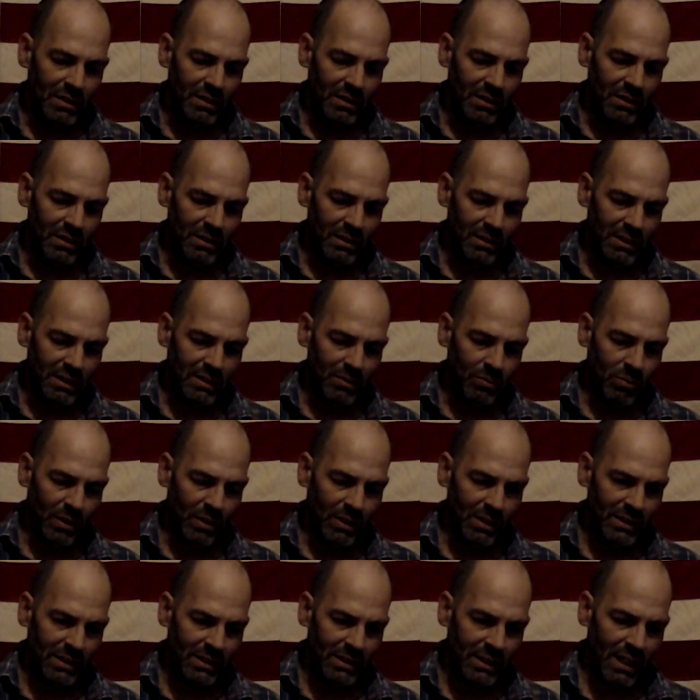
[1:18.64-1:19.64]
you need
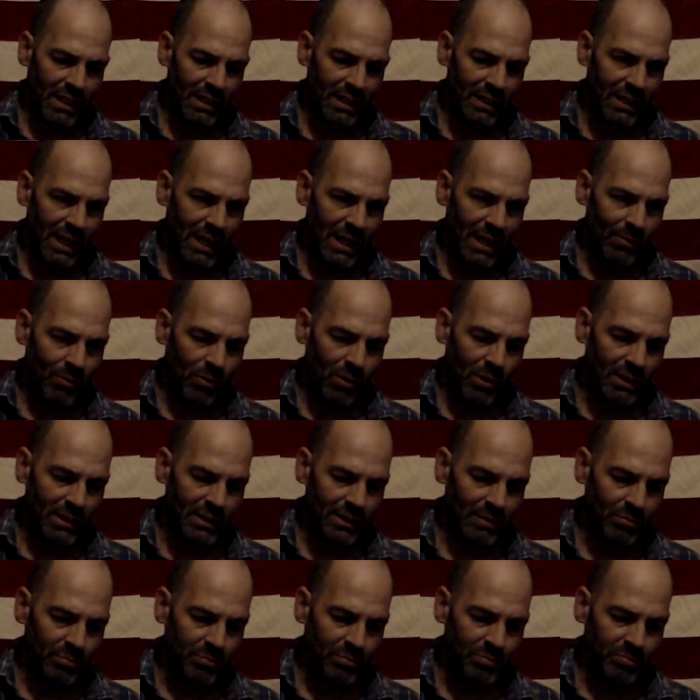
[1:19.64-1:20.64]
1 young guy
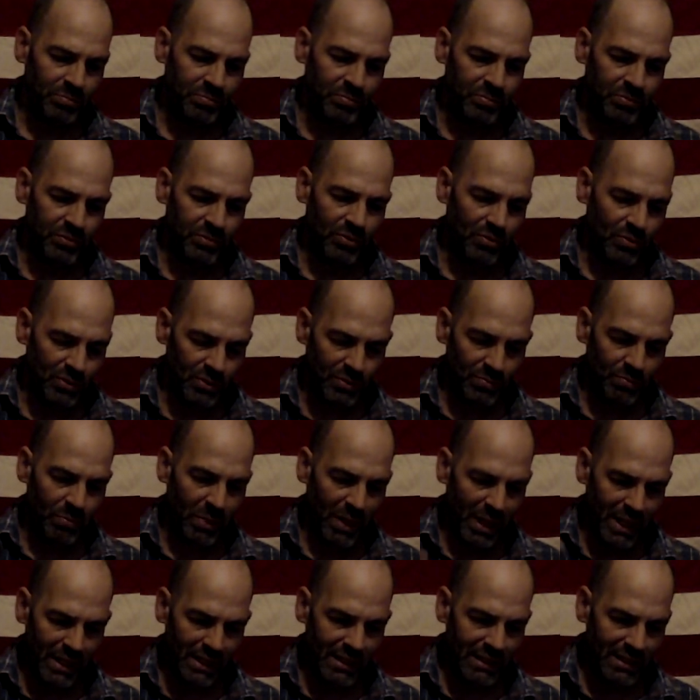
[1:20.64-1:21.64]
working,
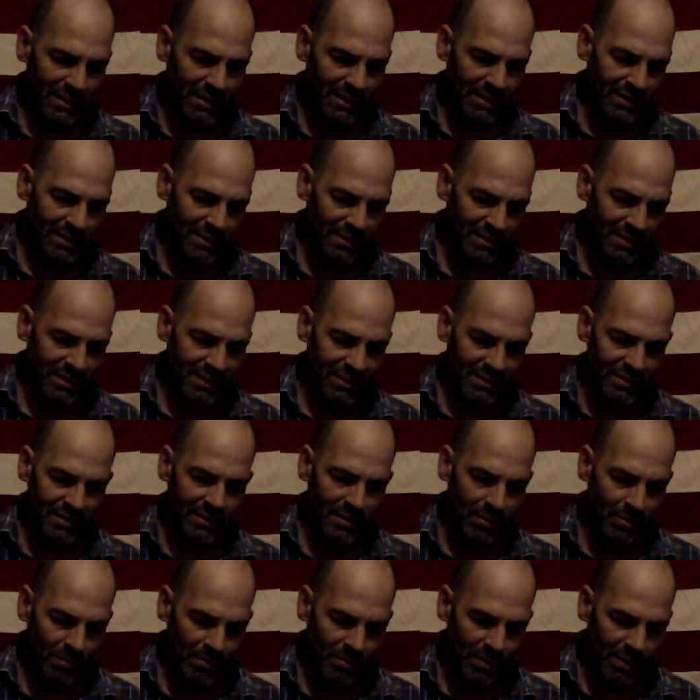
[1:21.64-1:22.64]
paying into the
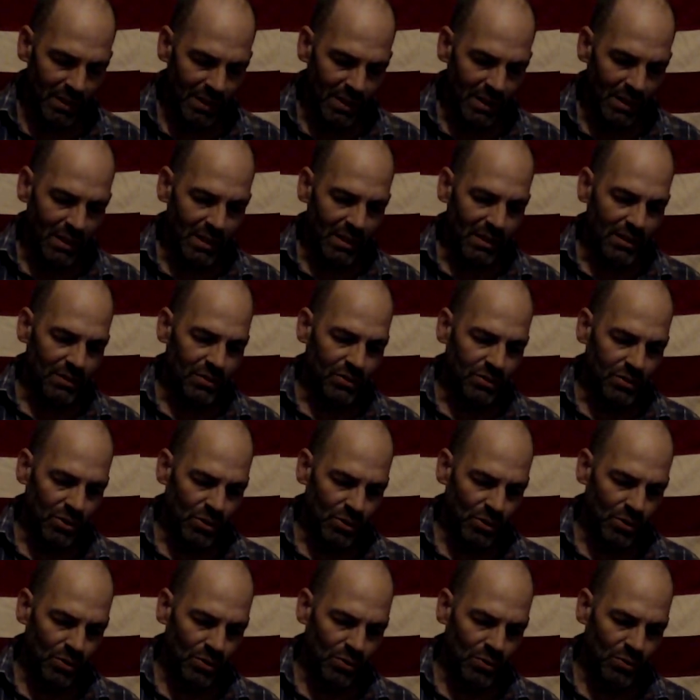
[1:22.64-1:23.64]
system
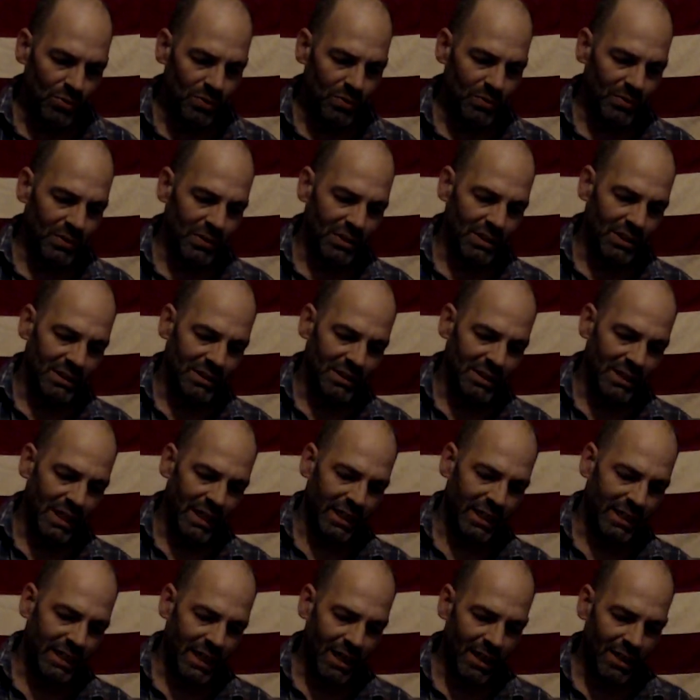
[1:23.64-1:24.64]
to
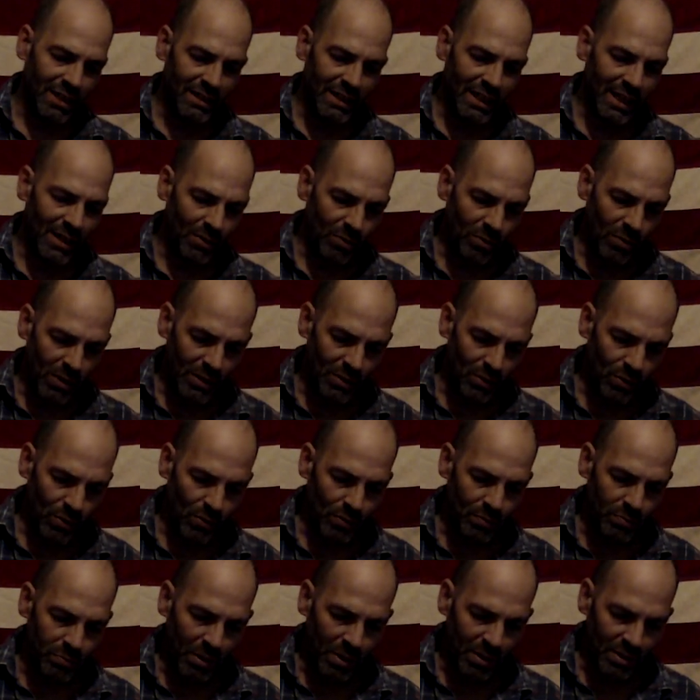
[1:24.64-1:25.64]
take care of that 1
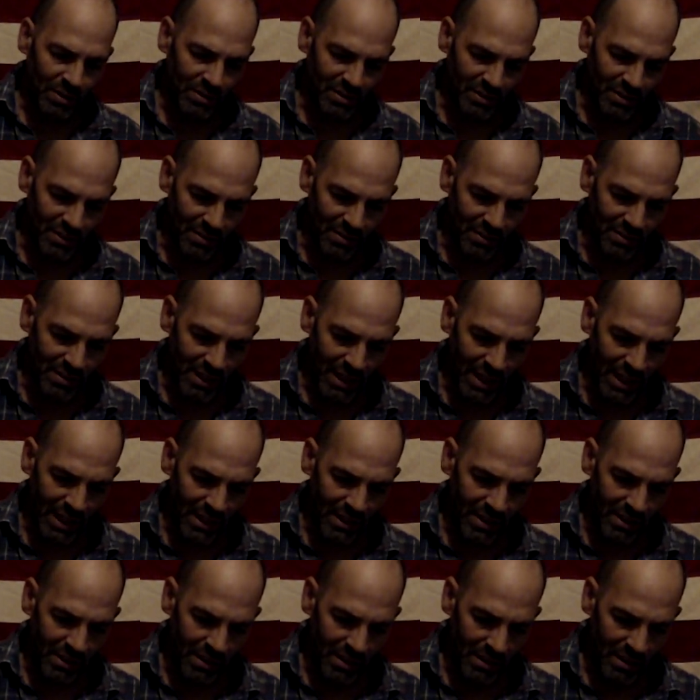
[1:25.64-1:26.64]
old person,
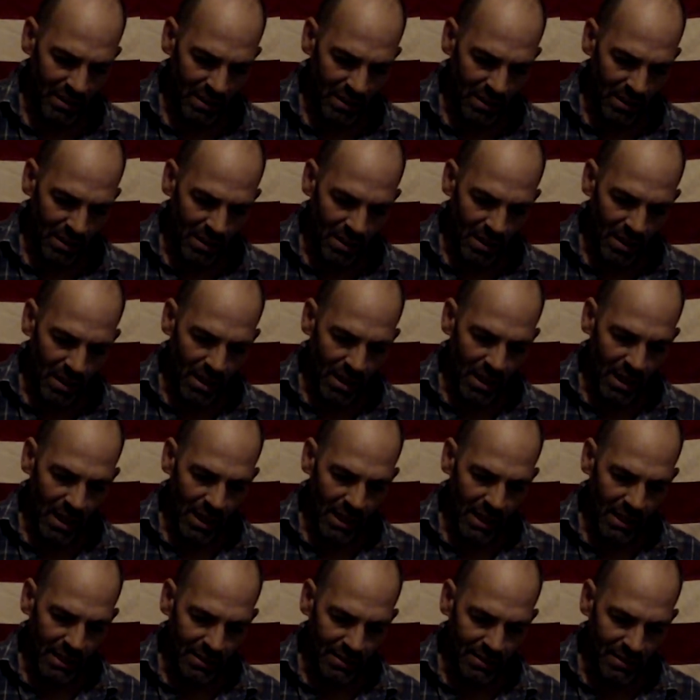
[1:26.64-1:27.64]
okay?
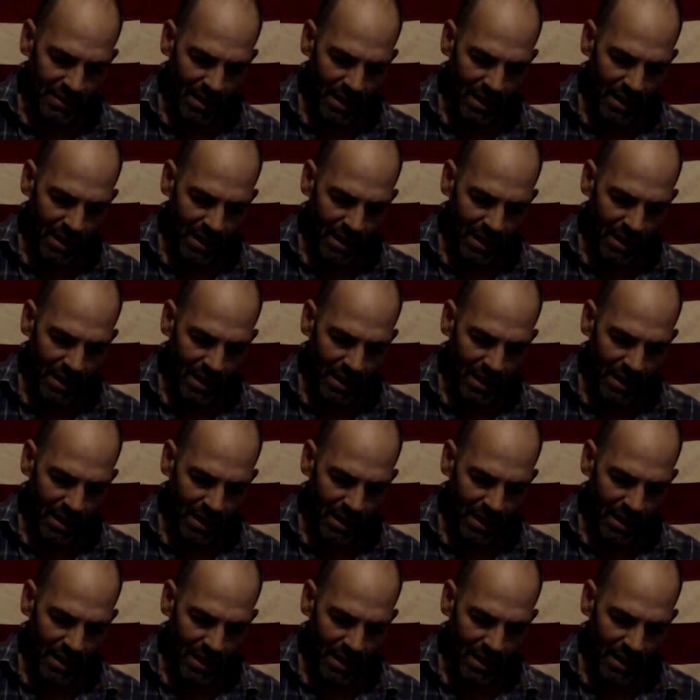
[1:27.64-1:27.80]
And